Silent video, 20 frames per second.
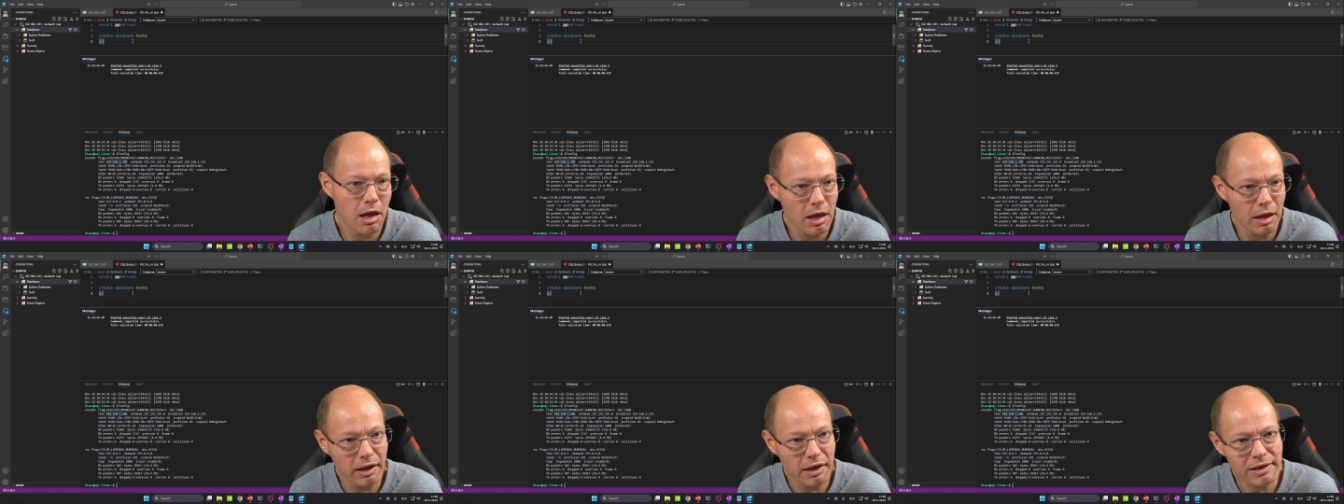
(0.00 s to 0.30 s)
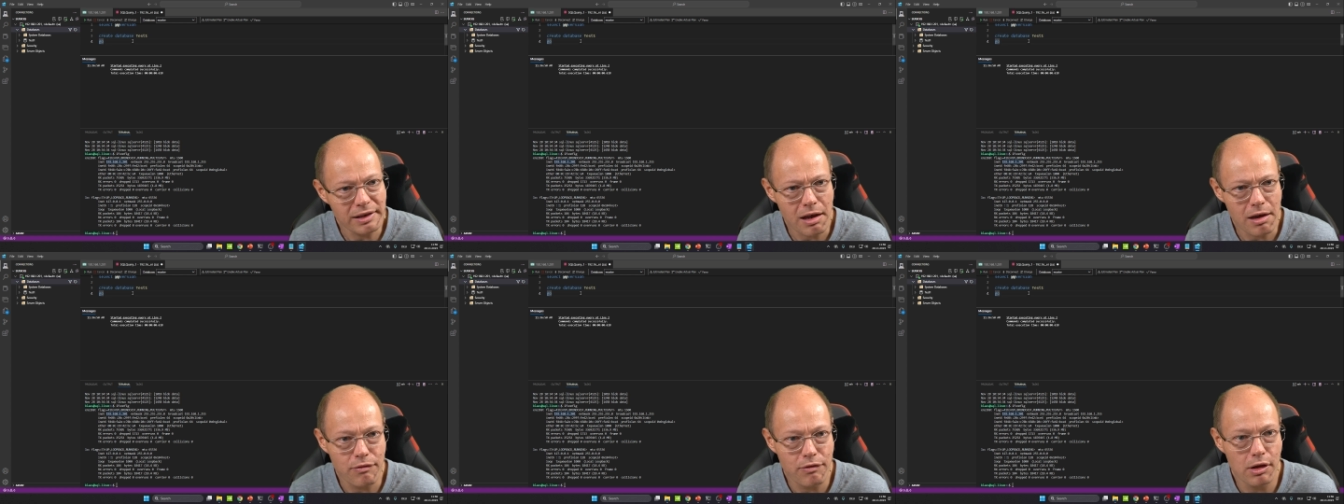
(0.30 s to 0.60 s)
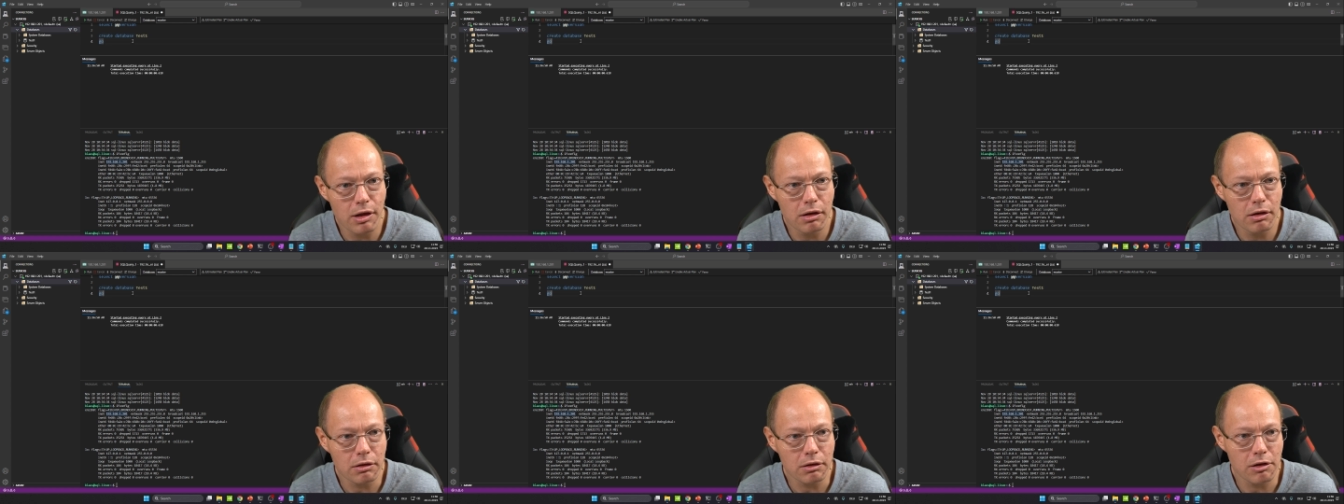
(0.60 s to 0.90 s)
Let's have a
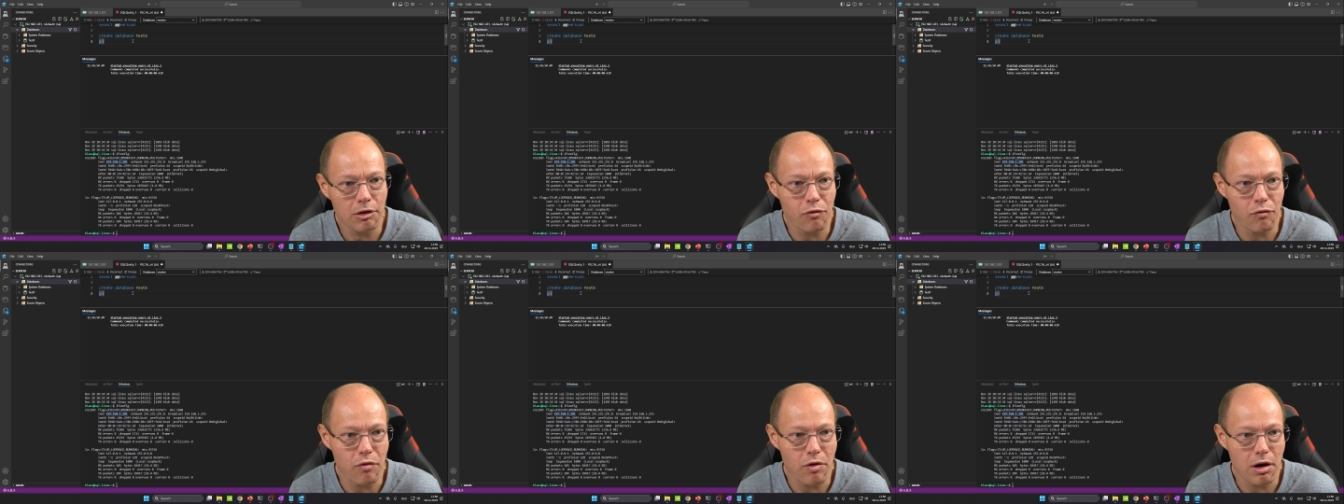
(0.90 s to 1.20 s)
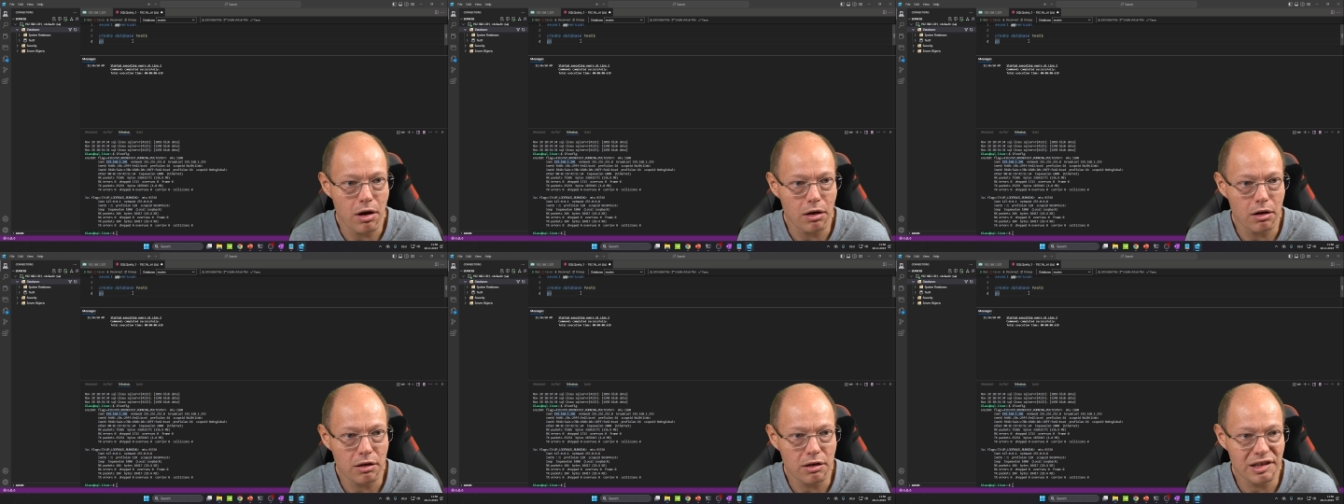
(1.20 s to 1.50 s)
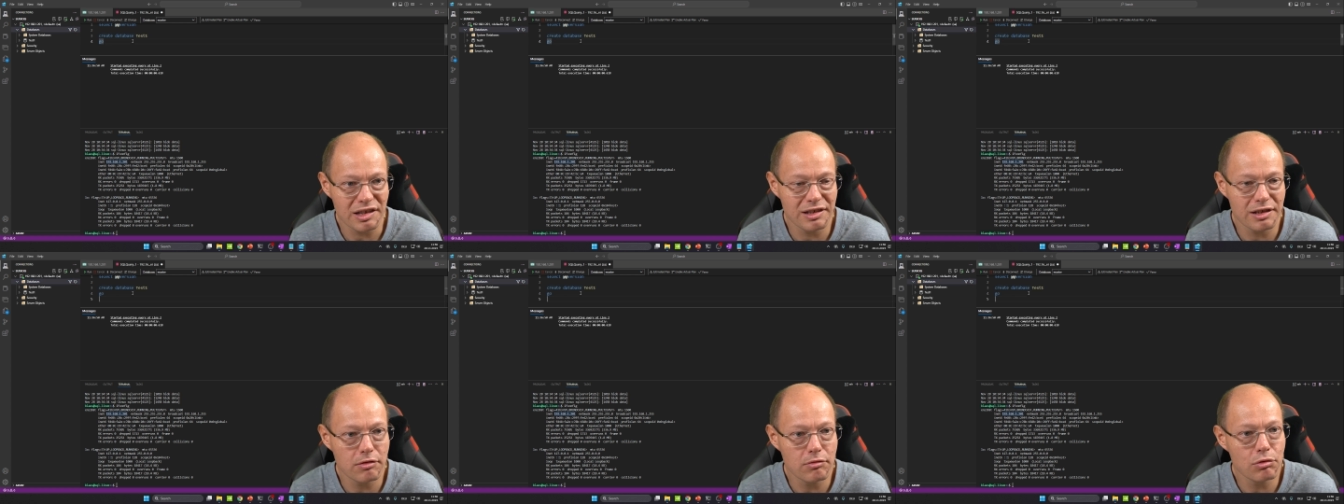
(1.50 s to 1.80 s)
look where
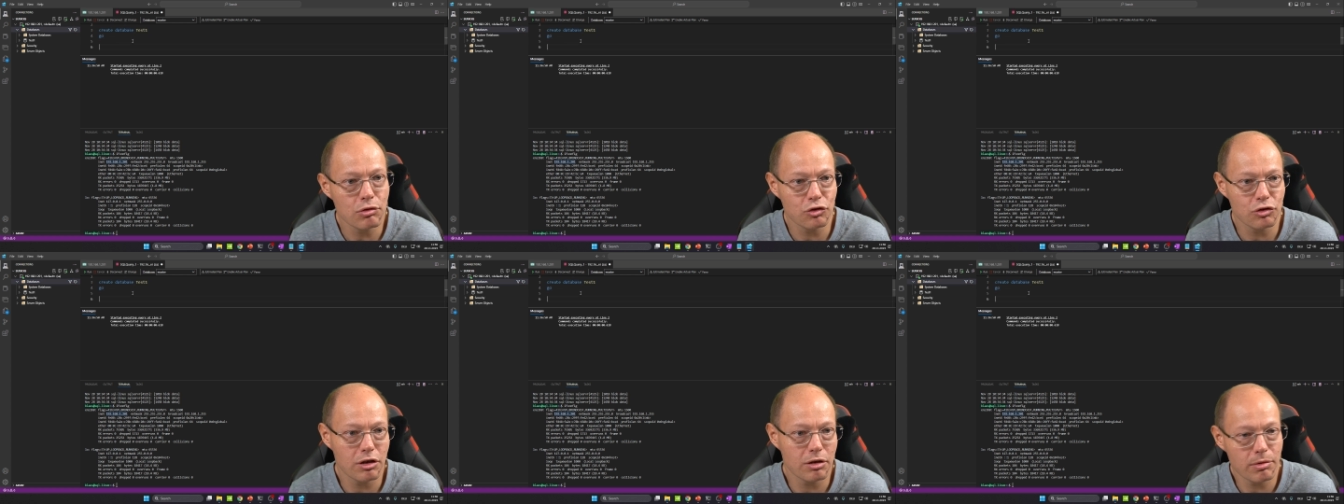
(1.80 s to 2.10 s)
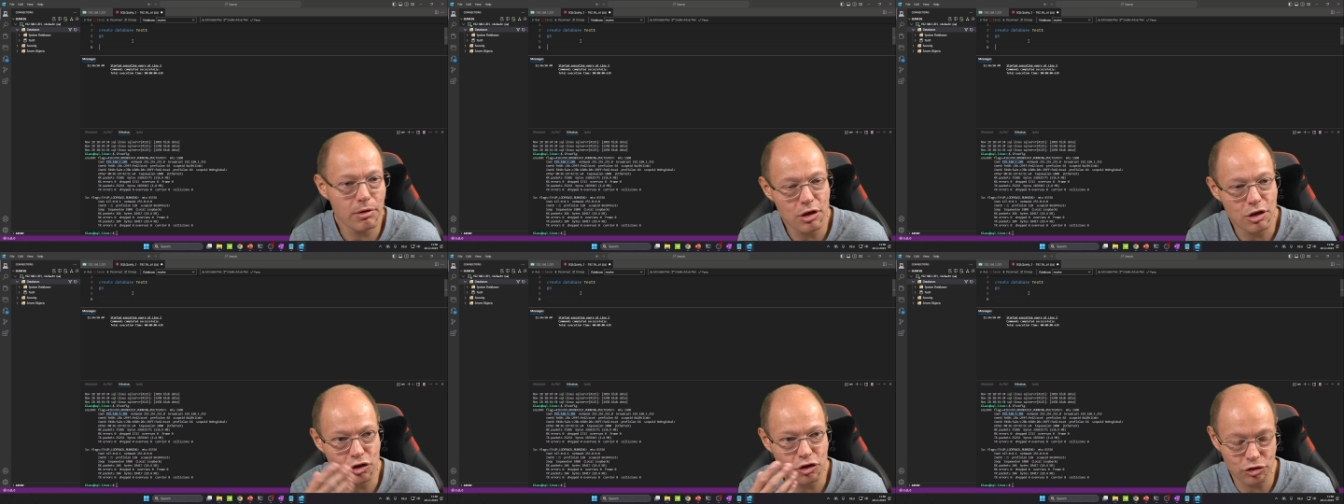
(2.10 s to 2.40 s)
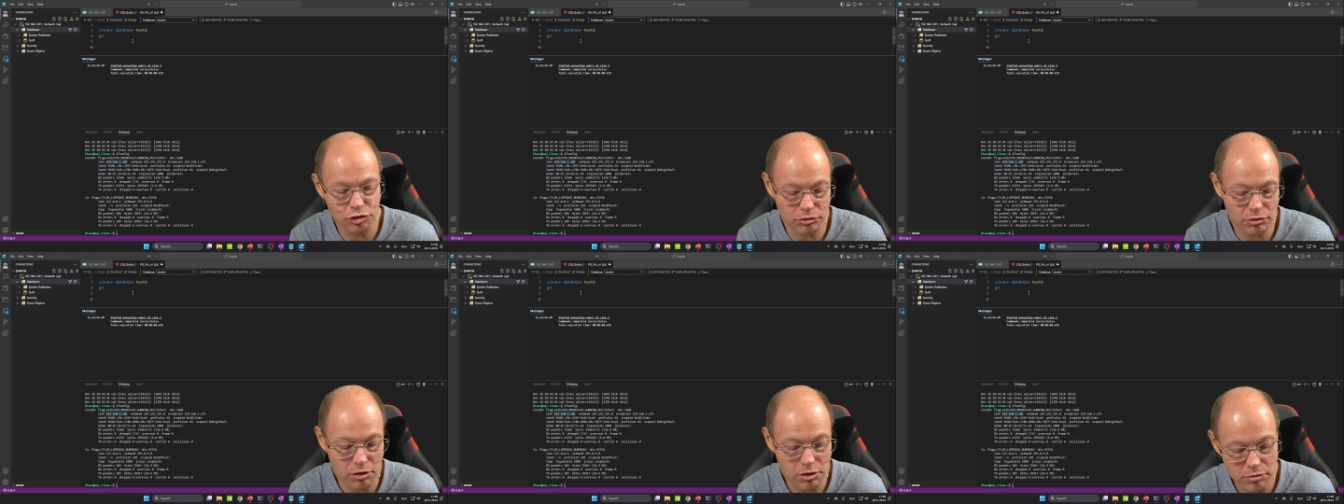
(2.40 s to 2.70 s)
SQL Server is
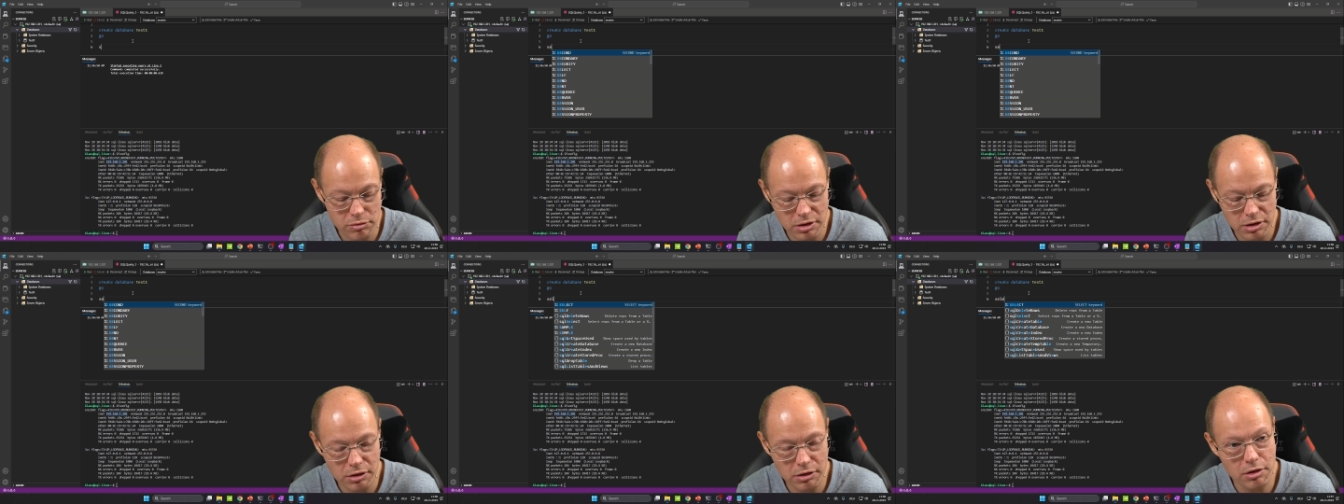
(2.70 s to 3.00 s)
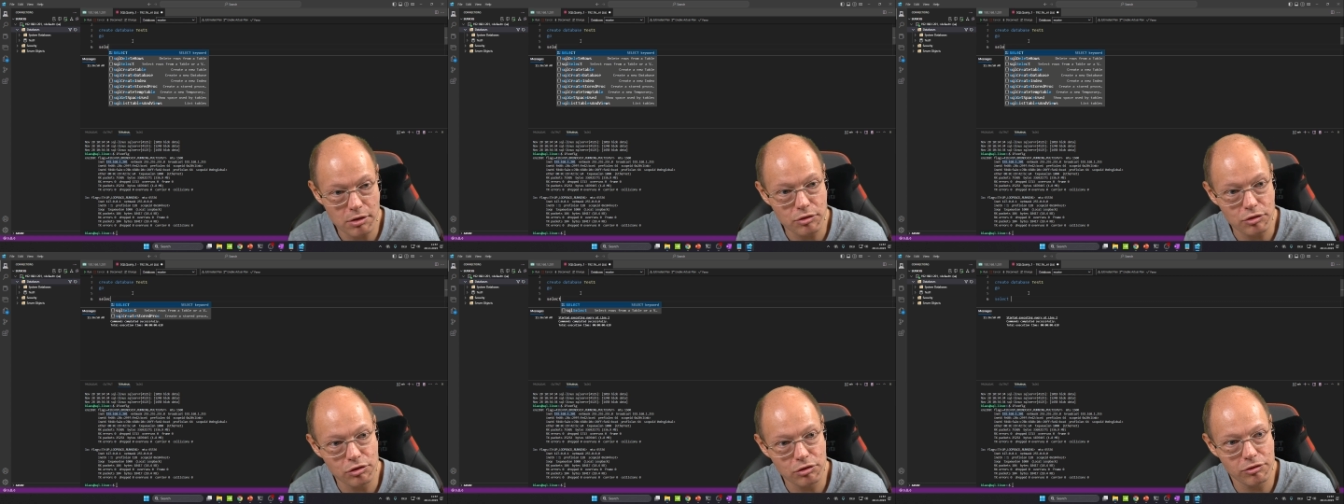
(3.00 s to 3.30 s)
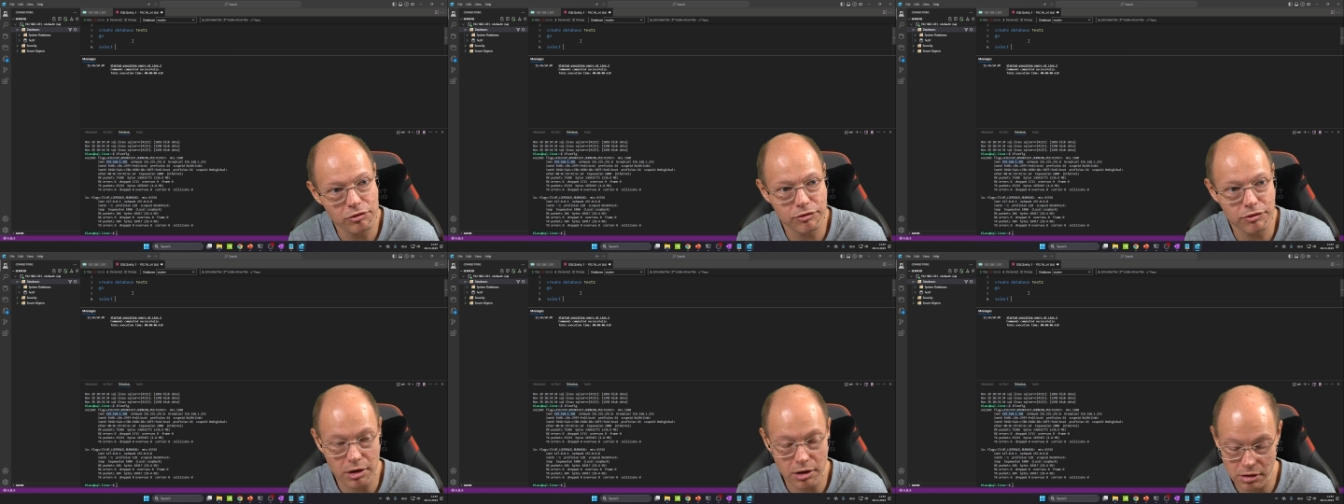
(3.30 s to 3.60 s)
storing those
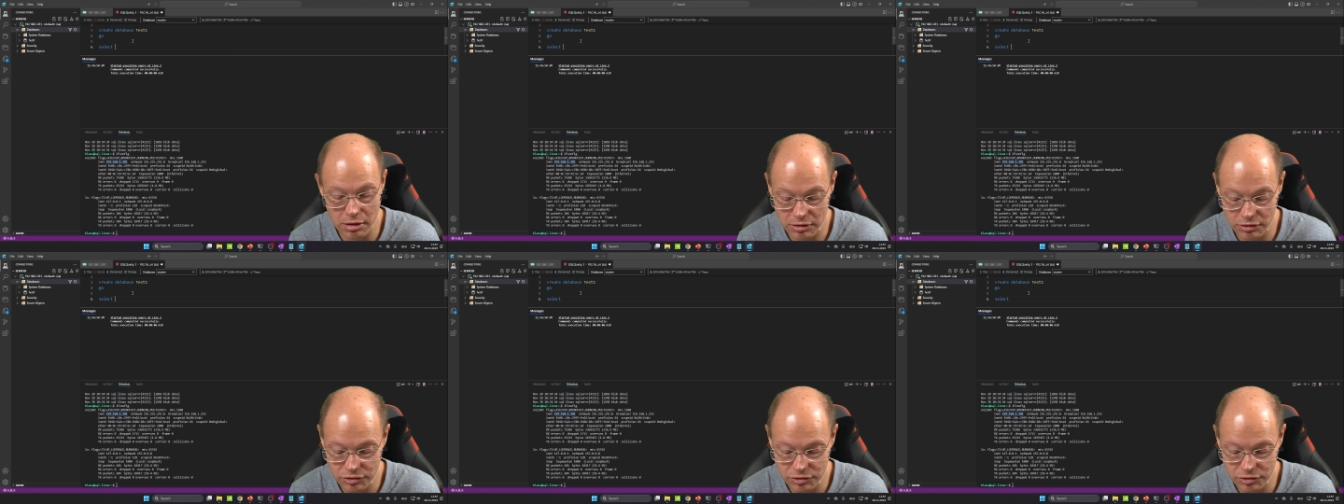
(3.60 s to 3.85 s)
files.